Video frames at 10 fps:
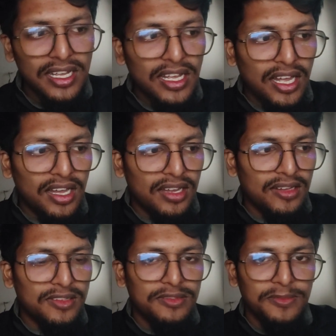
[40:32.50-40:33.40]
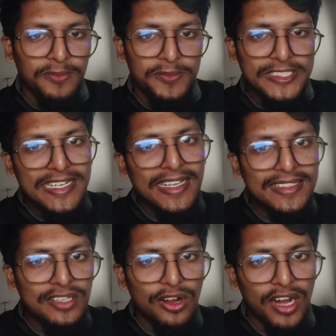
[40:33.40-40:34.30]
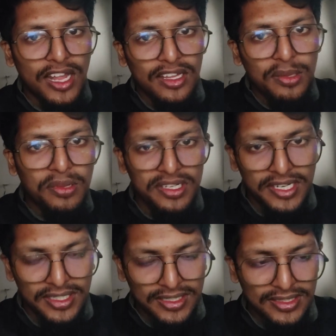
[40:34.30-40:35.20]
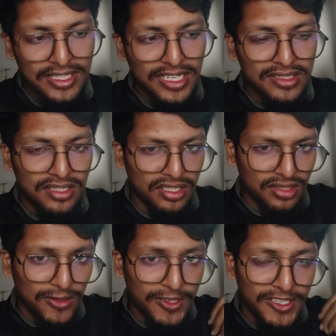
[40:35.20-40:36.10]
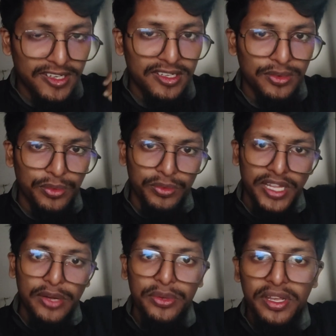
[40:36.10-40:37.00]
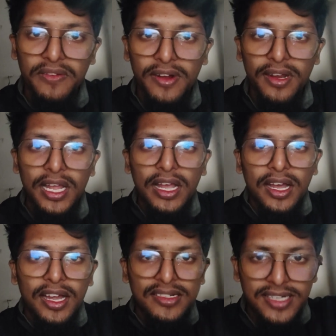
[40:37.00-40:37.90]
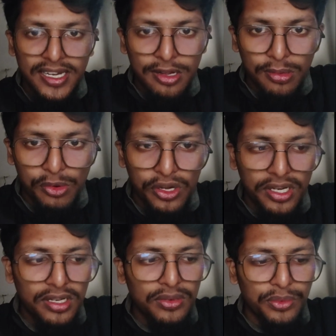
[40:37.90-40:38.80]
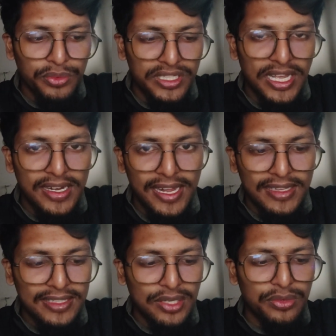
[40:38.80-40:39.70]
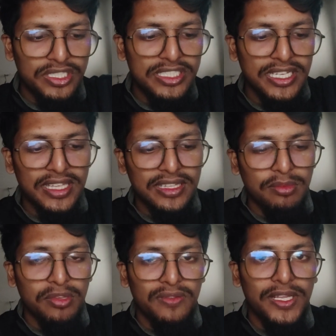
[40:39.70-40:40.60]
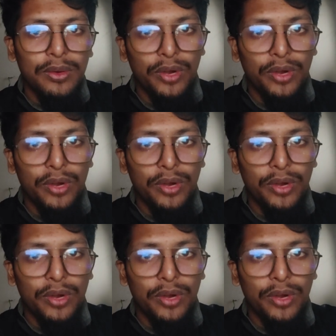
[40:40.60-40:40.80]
trace or unlabeled data that we never train our model with that, and then we're checking them if they're working good or not.